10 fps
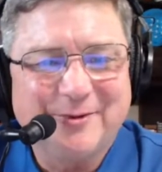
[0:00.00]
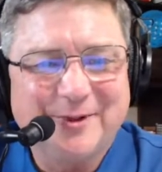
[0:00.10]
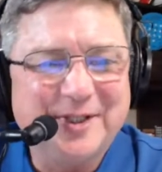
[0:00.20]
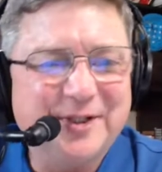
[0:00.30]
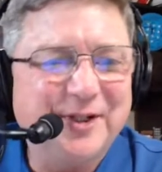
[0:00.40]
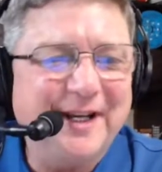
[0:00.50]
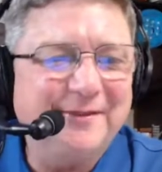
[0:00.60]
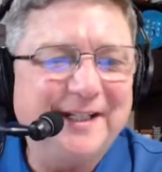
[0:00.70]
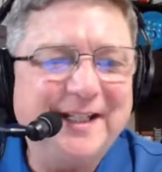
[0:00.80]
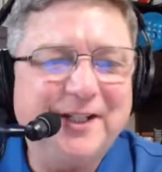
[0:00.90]
Did you have
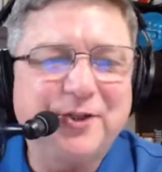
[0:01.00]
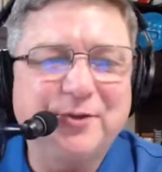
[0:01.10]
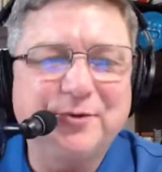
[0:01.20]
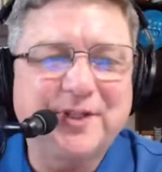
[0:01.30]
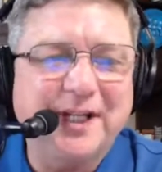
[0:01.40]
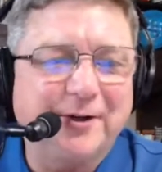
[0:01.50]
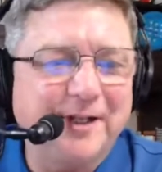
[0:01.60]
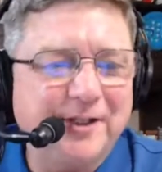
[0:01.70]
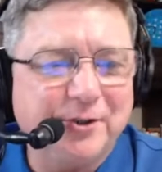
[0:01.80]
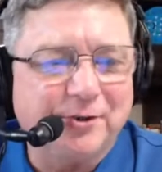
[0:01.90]
any issues carrying
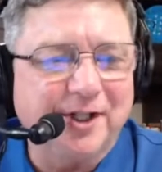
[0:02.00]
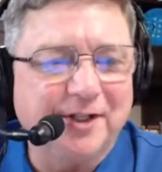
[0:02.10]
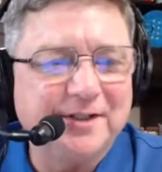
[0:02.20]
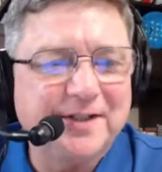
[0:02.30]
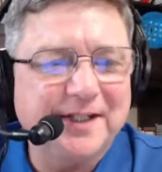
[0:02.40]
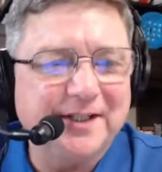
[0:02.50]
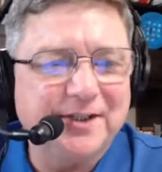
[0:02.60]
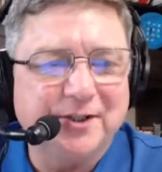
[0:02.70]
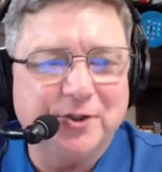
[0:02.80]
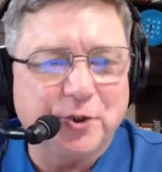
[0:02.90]
your guns
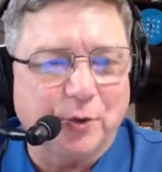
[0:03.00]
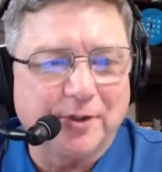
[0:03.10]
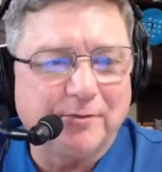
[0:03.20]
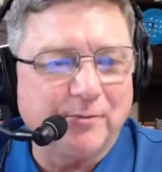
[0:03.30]
into Jordan,